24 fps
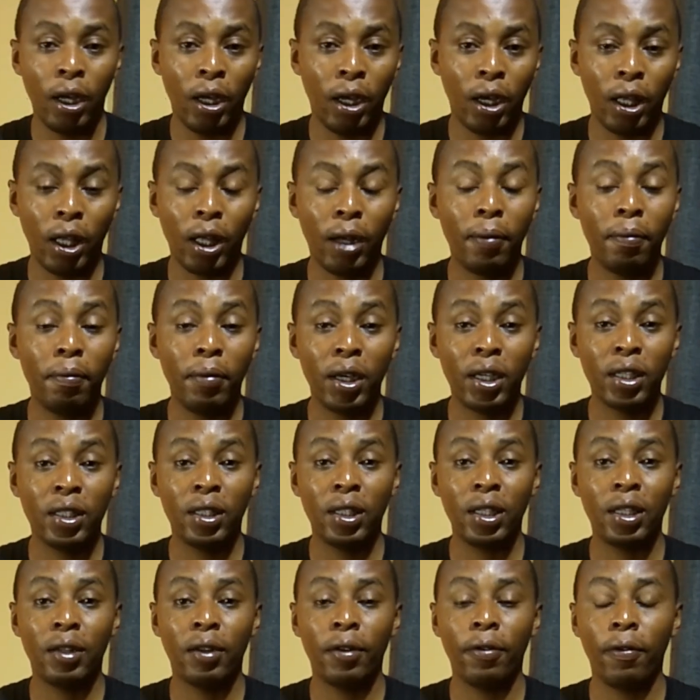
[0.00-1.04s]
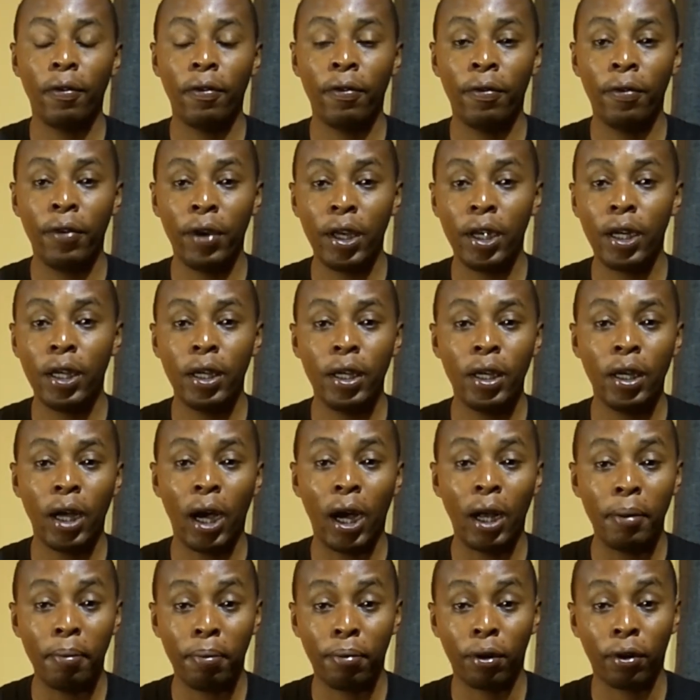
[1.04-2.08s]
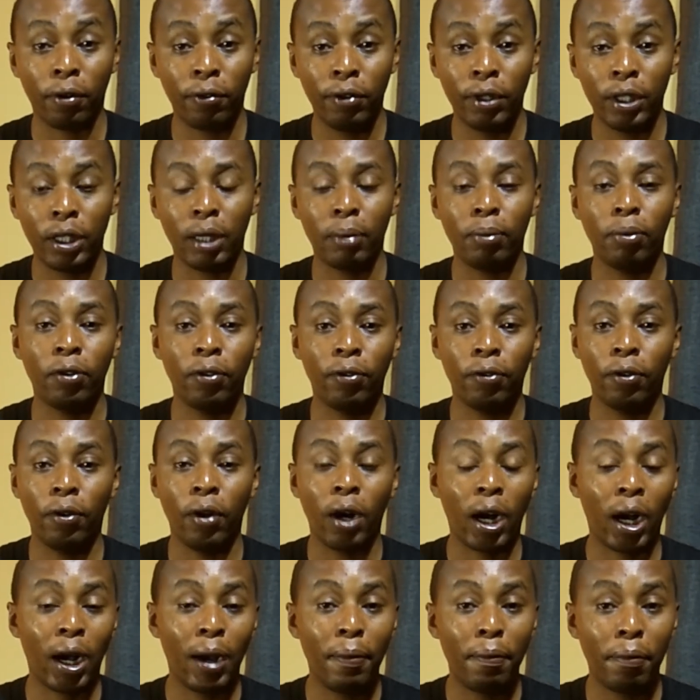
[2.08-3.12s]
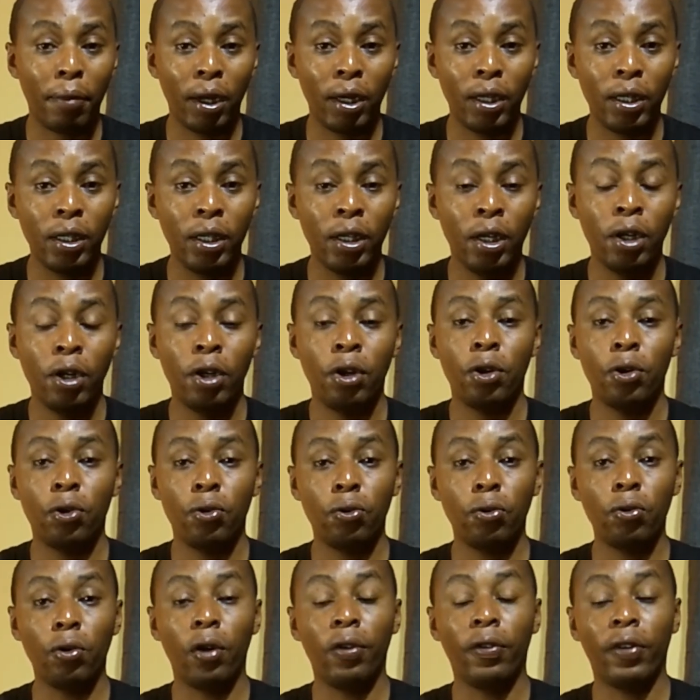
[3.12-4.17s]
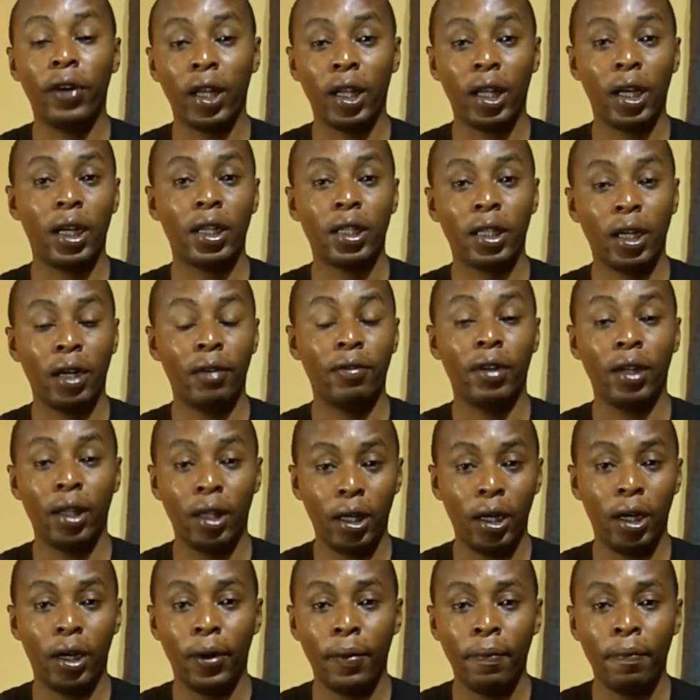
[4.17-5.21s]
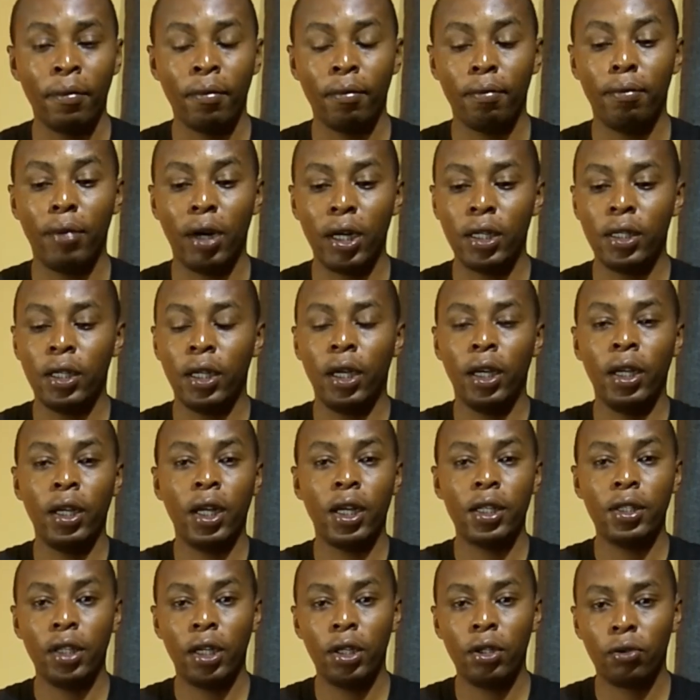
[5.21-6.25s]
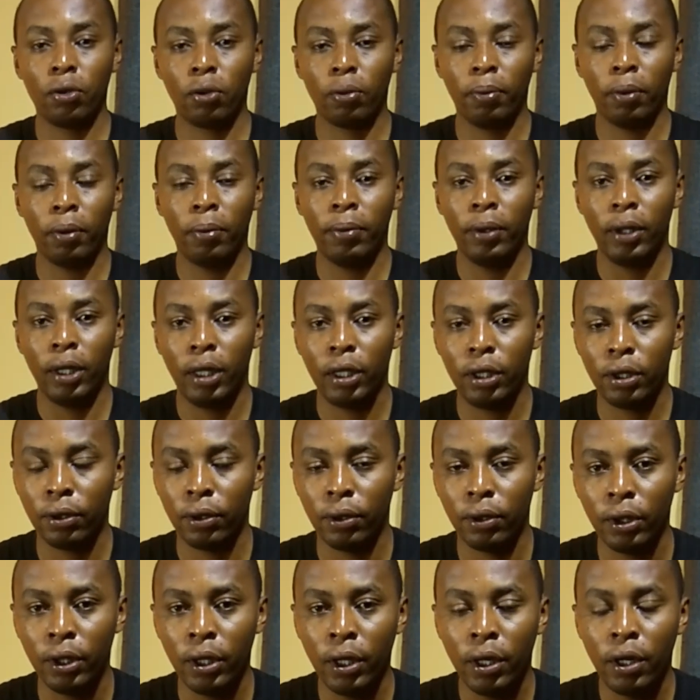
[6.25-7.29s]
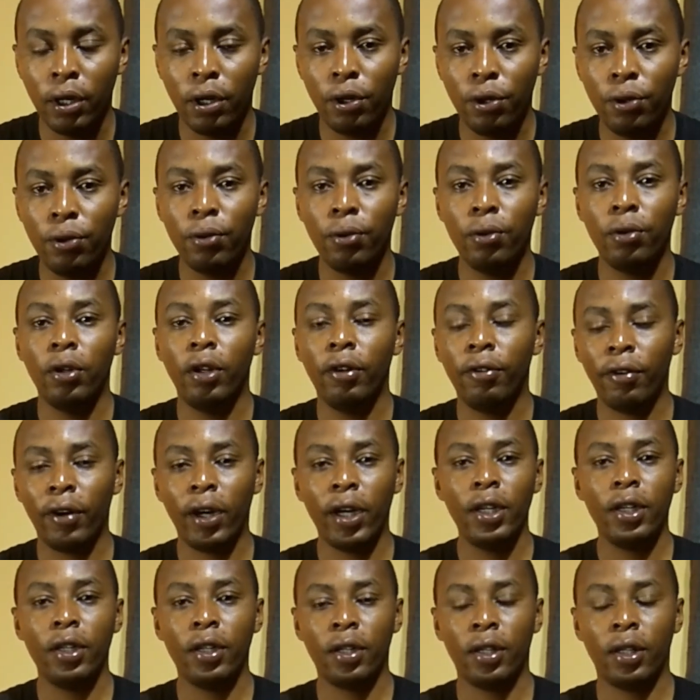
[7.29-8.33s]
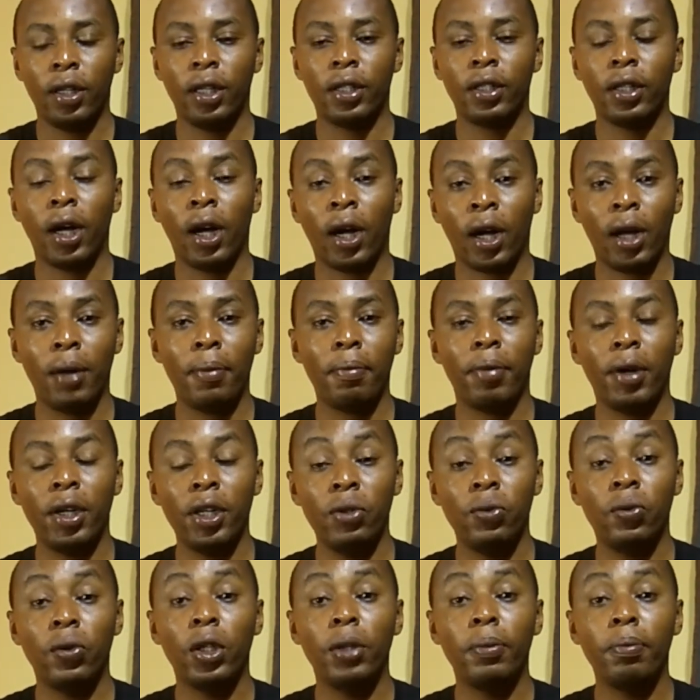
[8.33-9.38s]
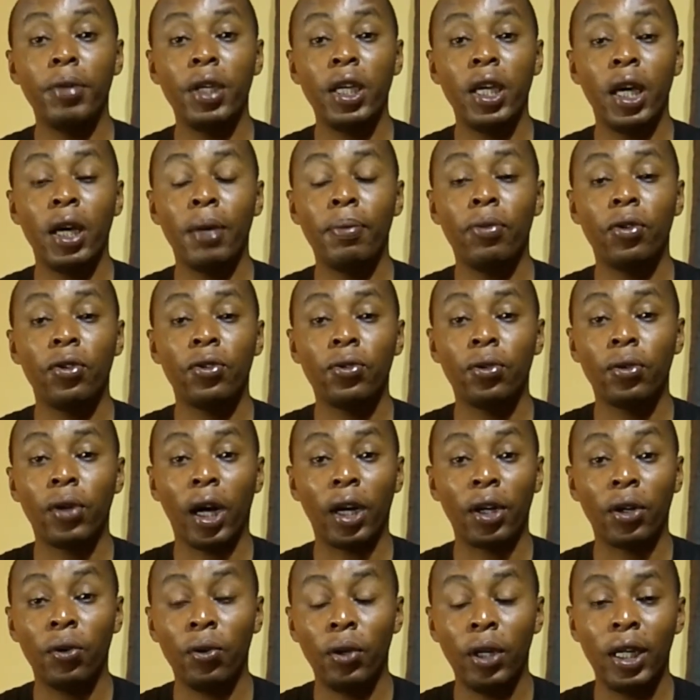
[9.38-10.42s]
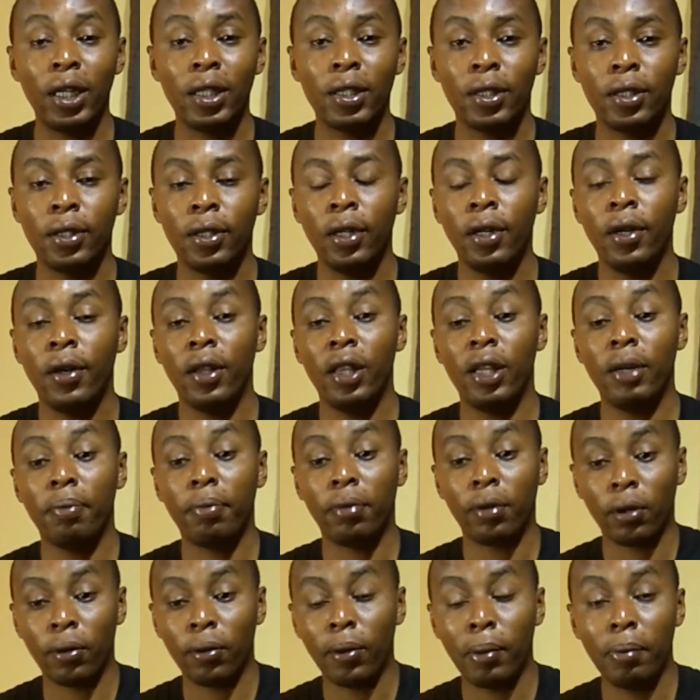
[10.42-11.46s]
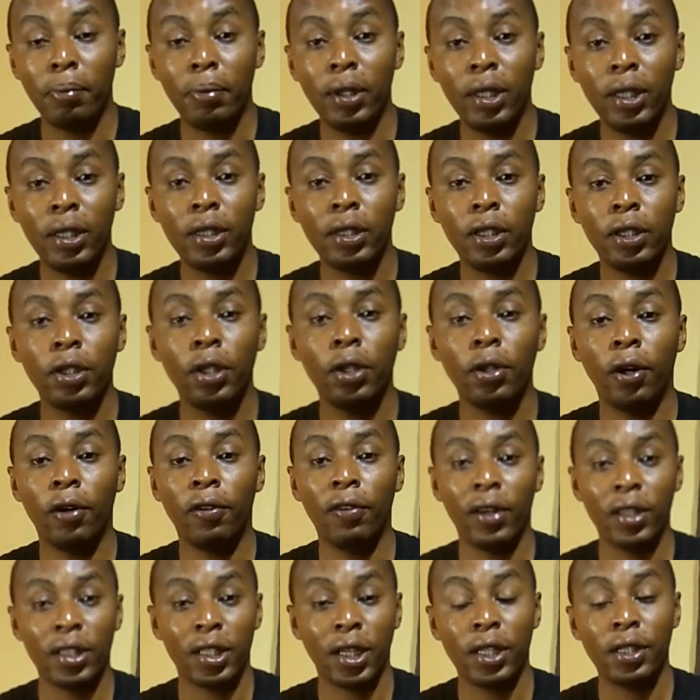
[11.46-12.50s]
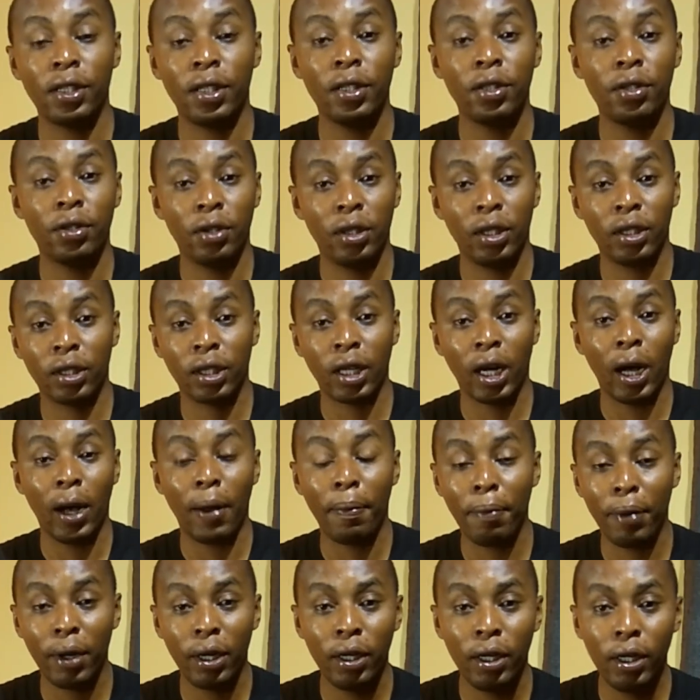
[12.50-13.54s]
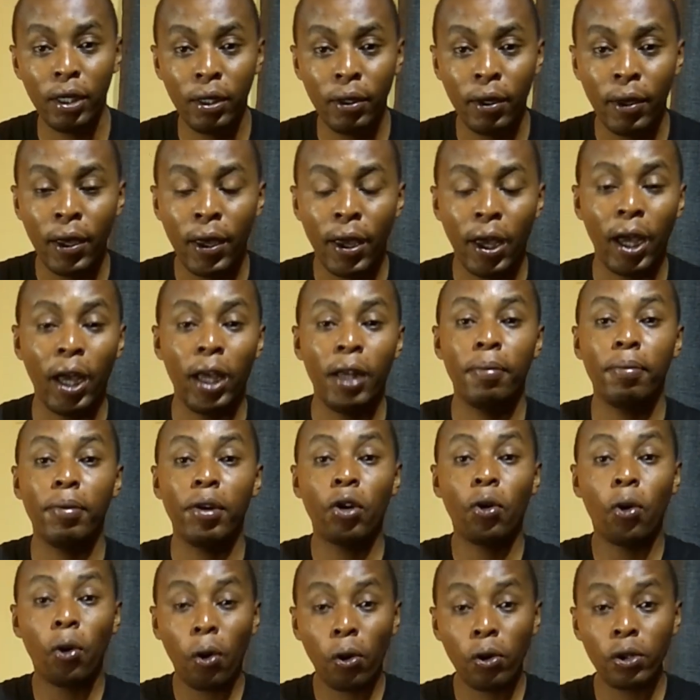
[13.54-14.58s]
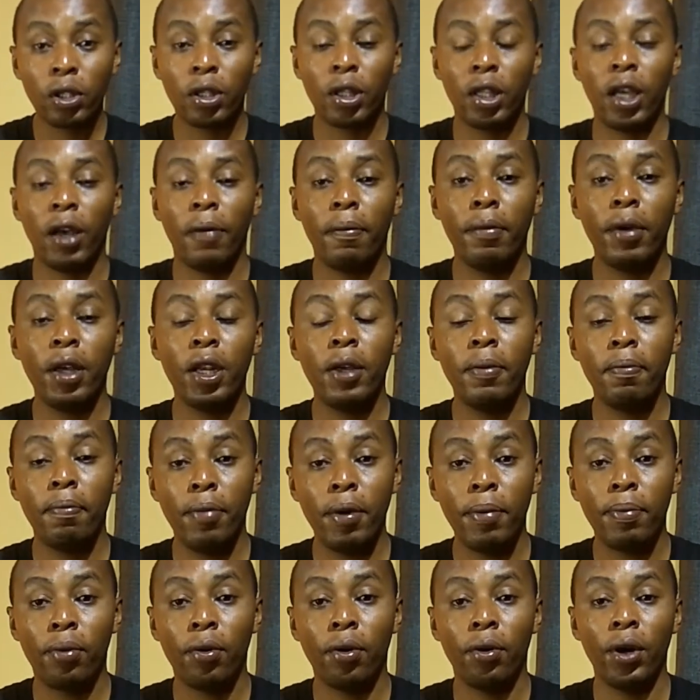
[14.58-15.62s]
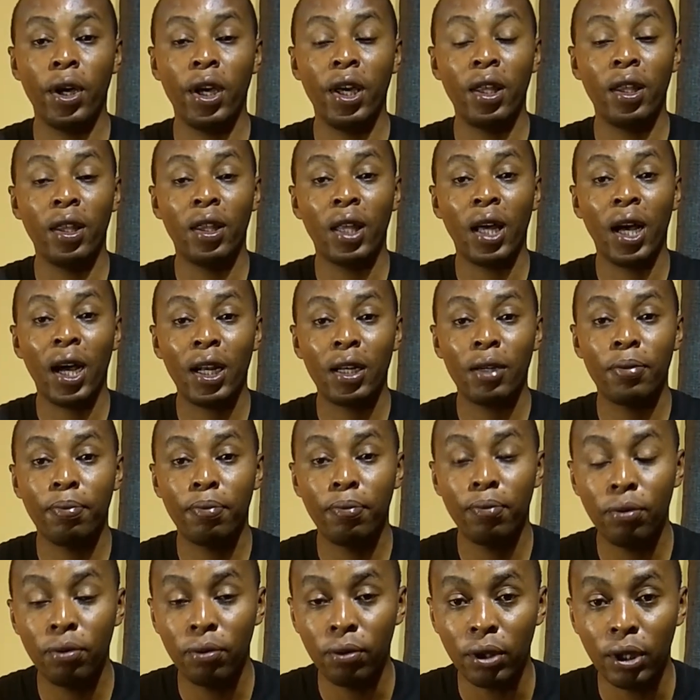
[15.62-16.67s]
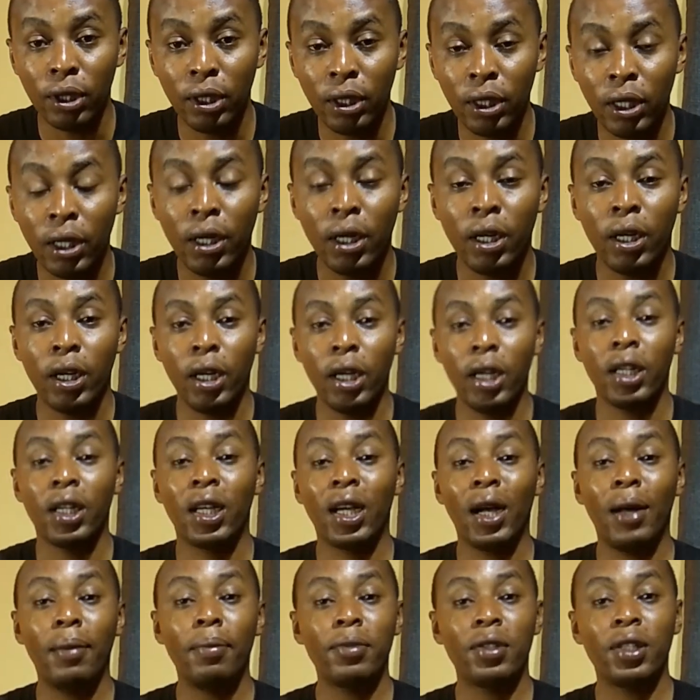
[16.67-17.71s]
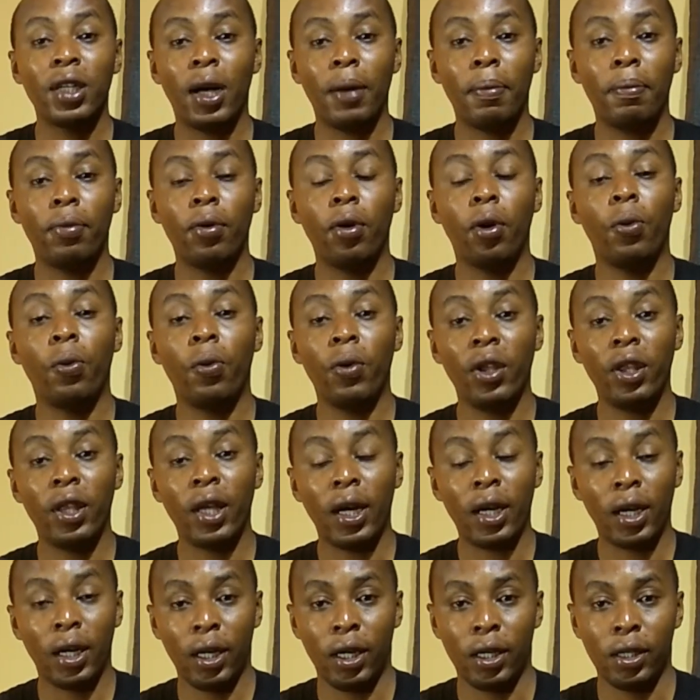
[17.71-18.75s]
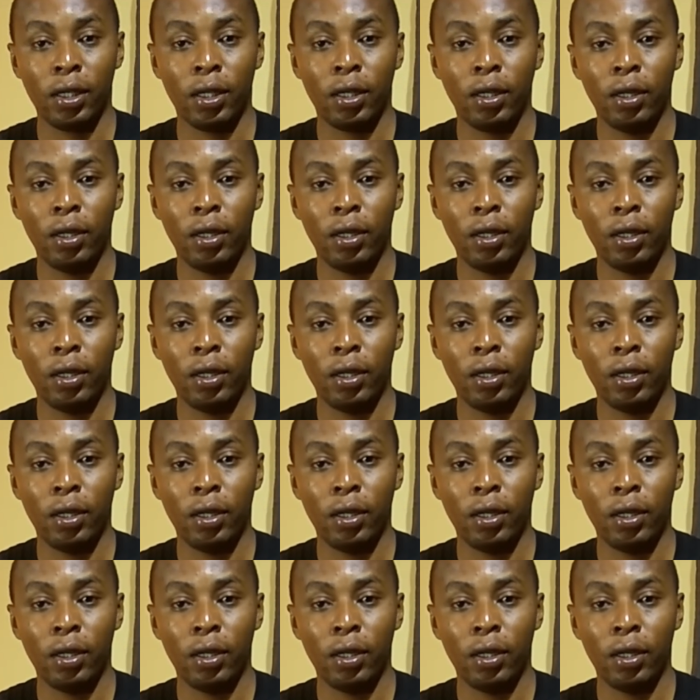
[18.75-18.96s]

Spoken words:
And that makes it very unprofitable for a company to offer that cover there. But in a general population, you will find that a company will be able to calculate the probability of a certain risk happening, and because there are many people in that pool, it comes up with a rate